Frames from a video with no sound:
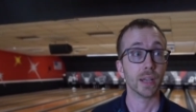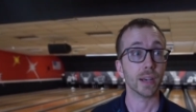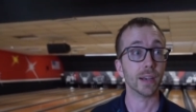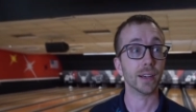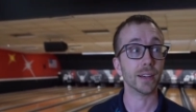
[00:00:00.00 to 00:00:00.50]

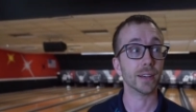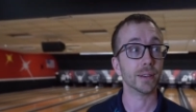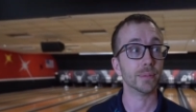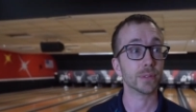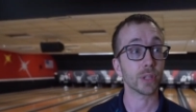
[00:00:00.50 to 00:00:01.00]

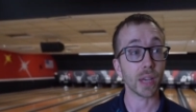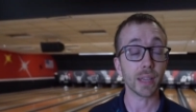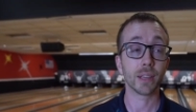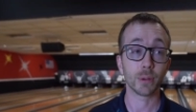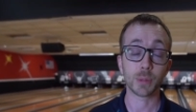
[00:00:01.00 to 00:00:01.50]
Um, so
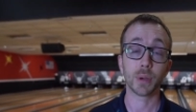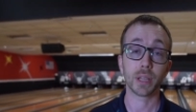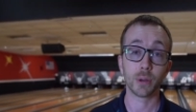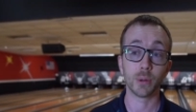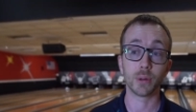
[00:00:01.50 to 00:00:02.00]
that year was
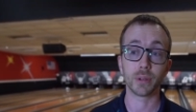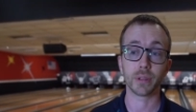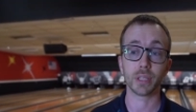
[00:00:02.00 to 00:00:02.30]
pretty cool.